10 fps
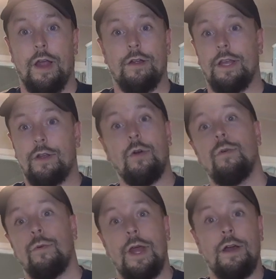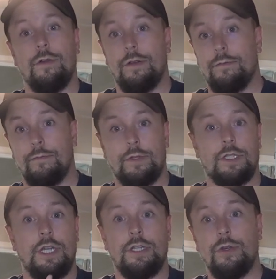there. Like go around,
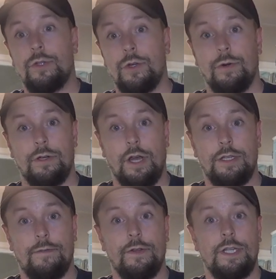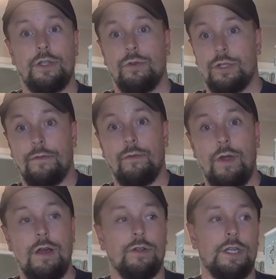see detour, uh, different detours, different
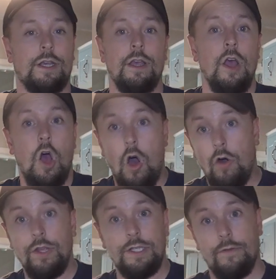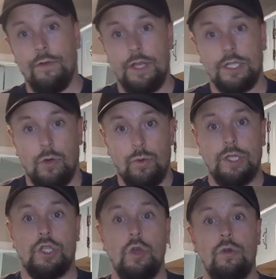routes. Like all these different things that
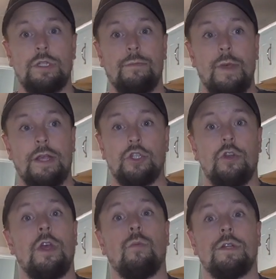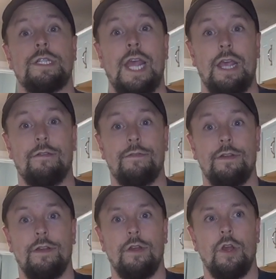we do to make sure that we're safe.
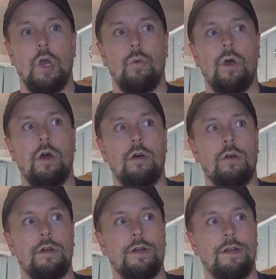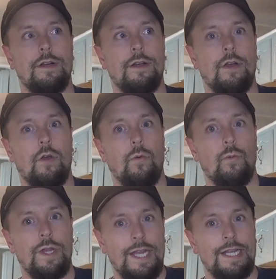Well,
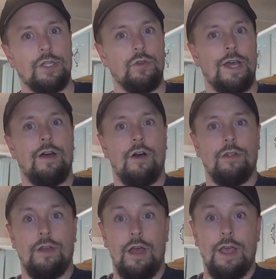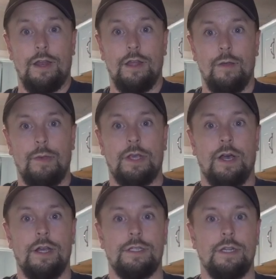we need to do that online
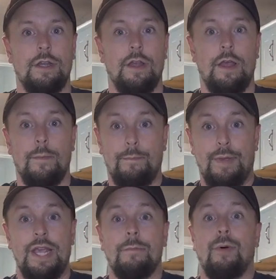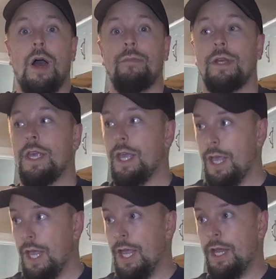because being public
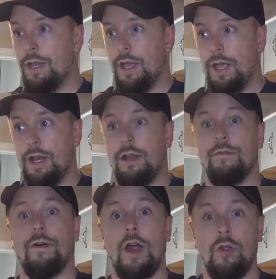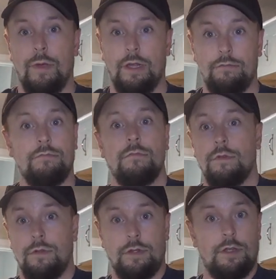in an environment,
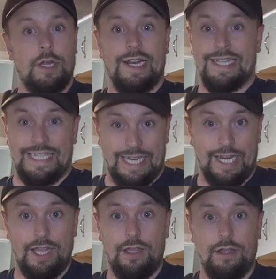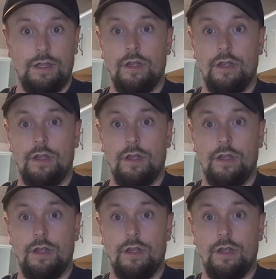in a city,